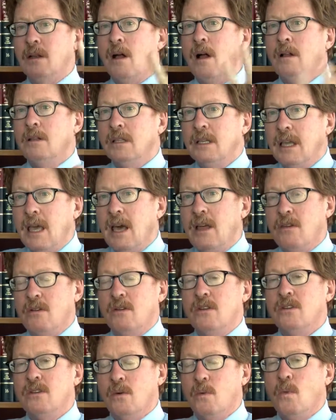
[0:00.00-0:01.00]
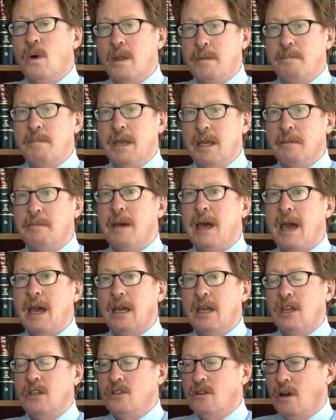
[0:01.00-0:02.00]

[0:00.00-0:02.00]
all together into one big package.